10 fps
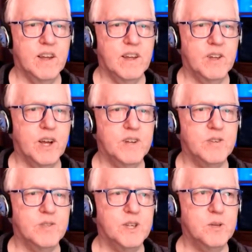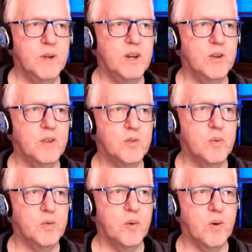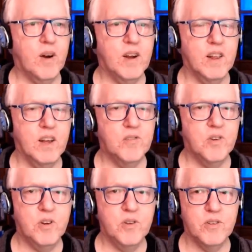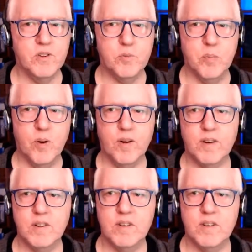You guys have seen me do this before. I love to do this part.